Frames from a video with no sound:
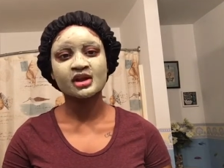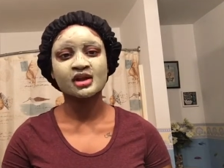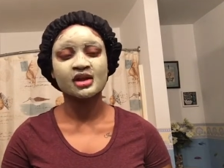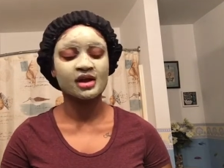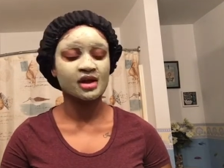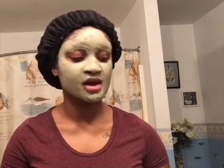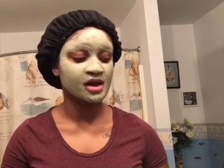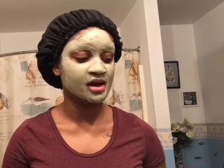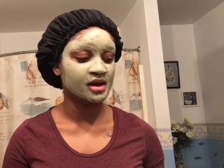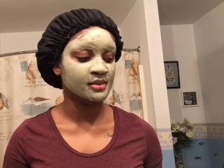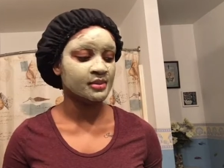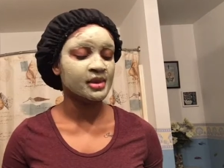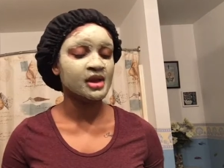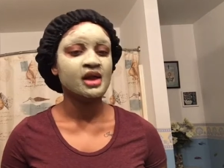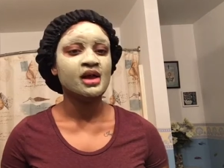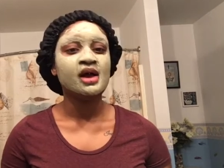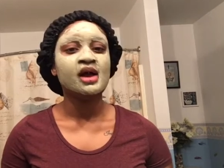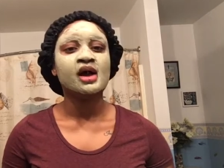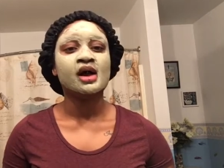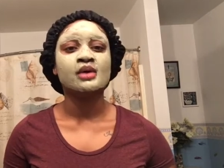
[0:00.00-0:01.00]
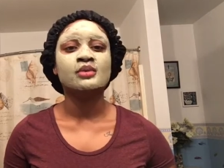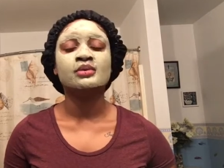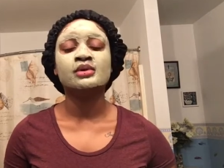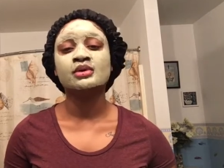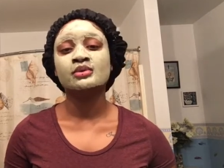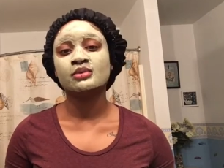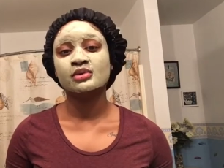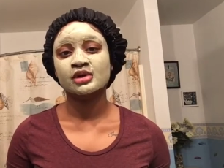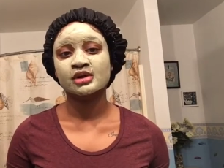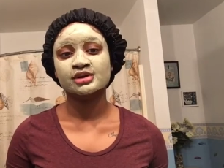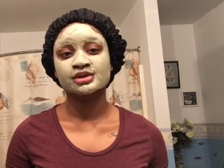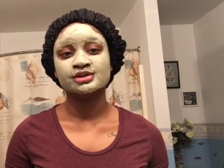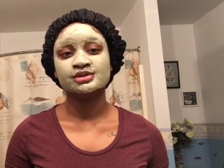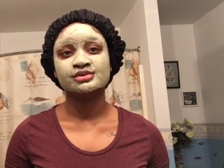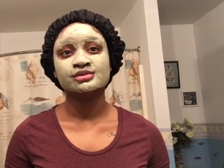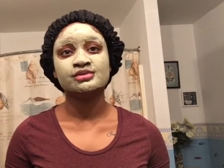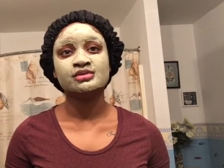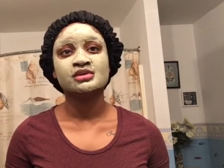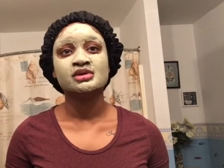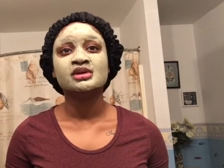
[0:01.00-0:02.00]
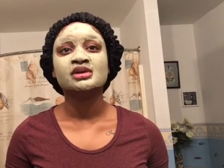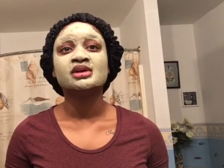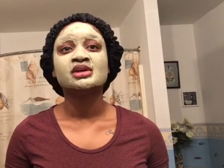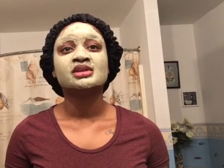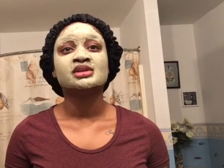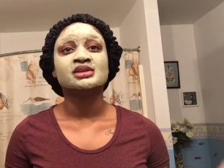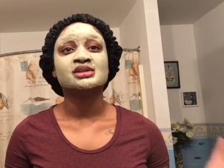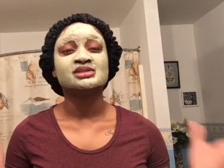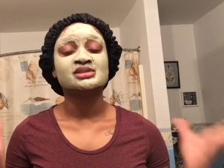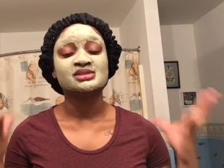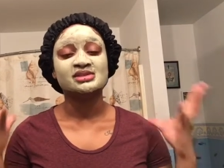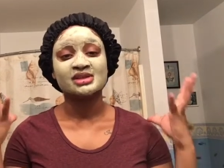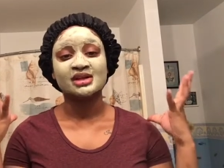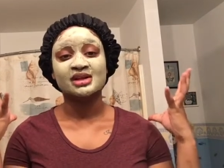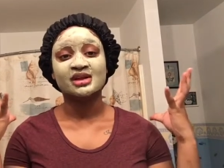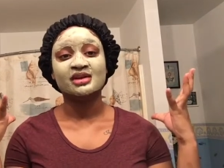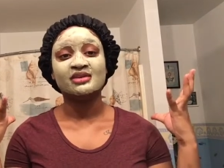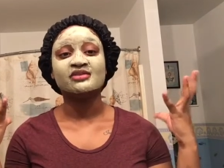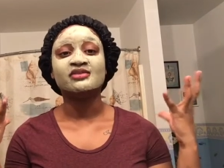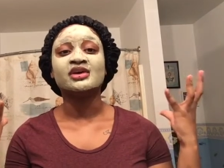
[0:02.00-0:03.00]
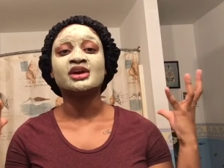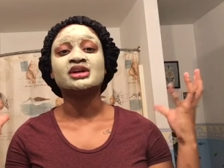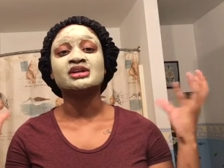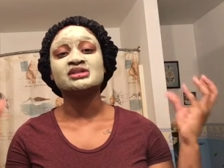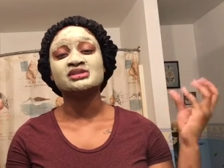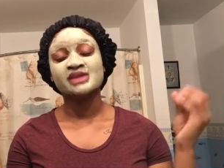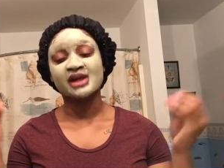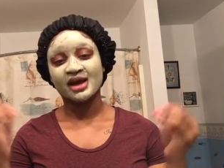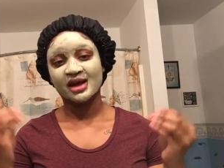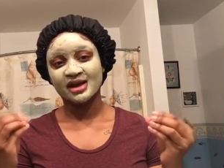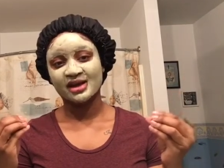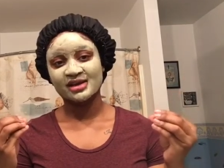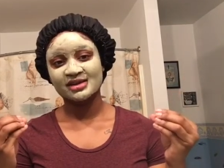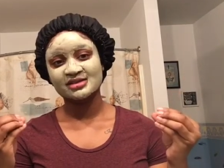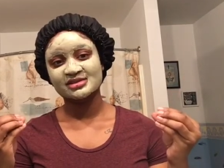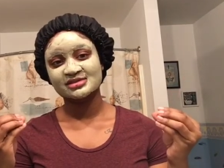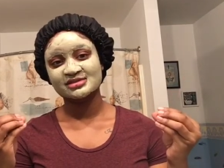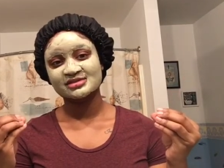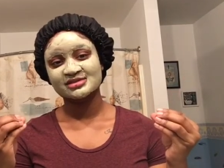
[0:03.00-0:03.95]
I will warn you, this is gonna get very tight